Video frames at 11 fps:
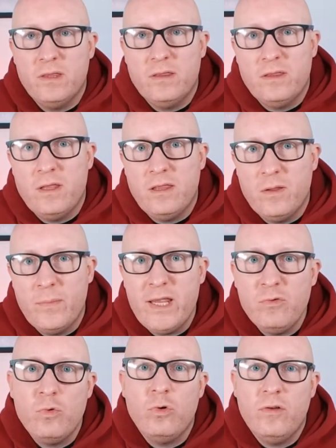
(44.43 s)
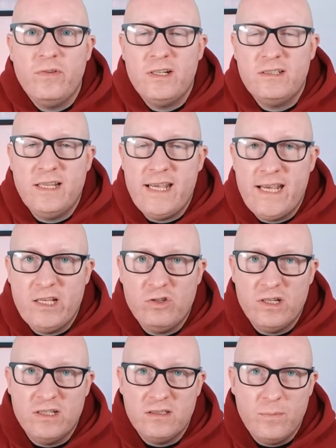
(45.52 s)
the main role of an estate agent
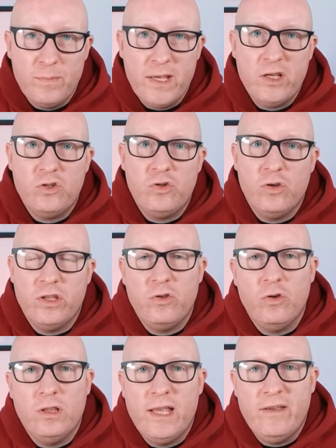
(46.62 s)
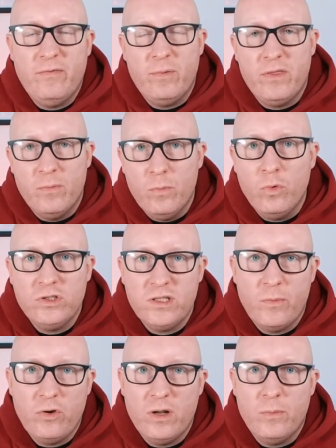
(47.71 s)
is to make sure that you're left with the most
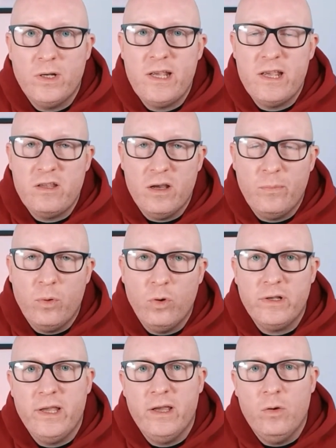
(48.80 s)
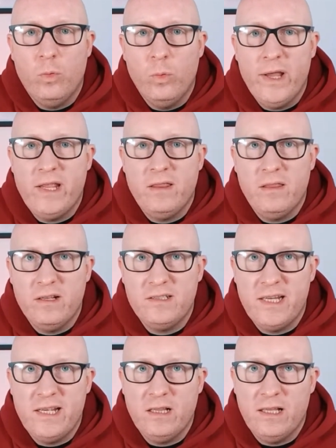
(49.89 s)
amount of money in your pocket when the
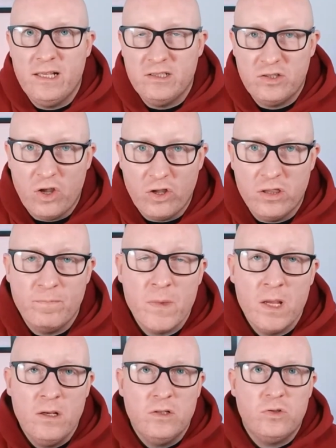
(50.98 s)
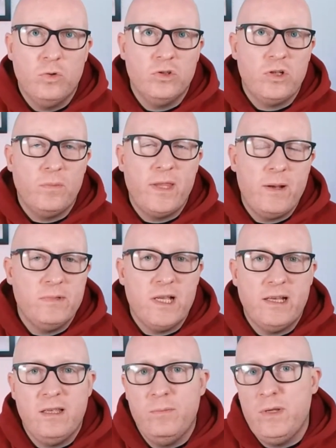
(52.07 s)
sale is done. So sometimes
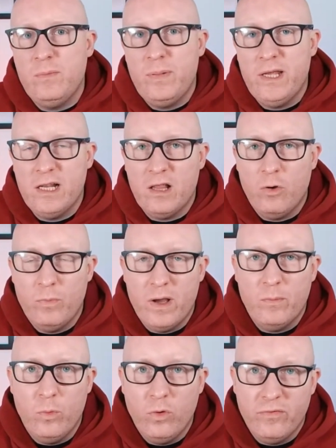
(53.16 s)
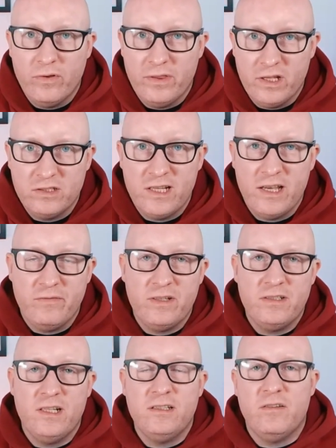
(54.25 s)
that can mean paying a little bit more for their
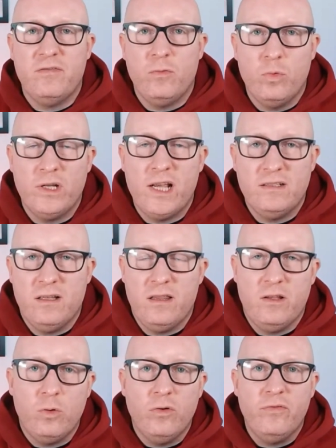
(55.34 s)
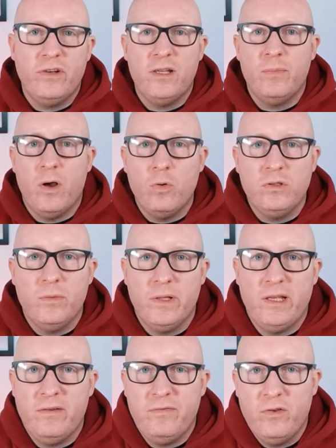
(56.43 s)
services or for what it is that they're offering. But
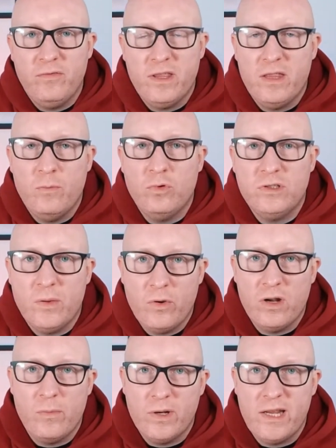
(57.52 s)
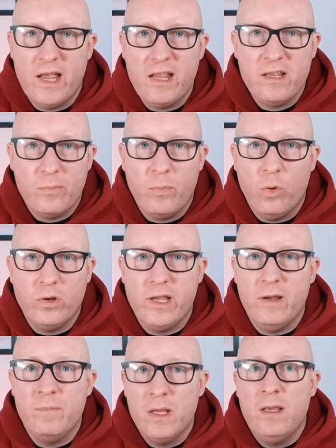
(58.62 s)
ultimately, if you've got the most amount of money in your
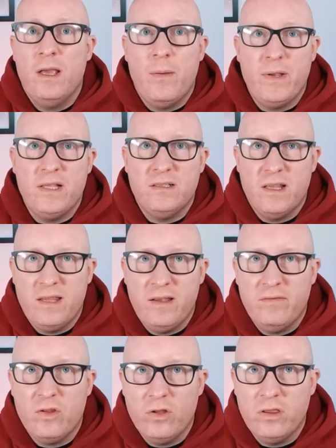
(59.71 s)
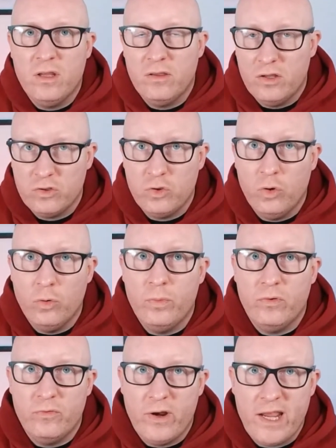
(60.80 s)
pocket, it means that they've done their job
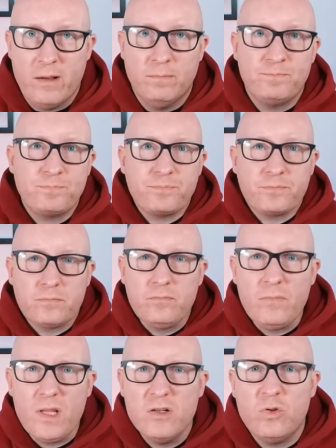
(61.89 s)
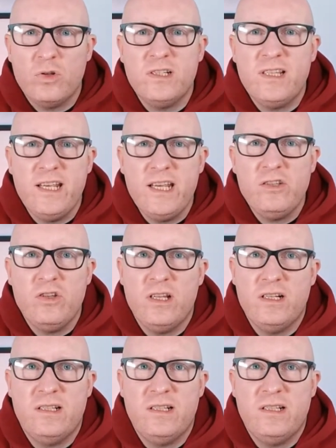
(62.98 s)
right. So an estate agent is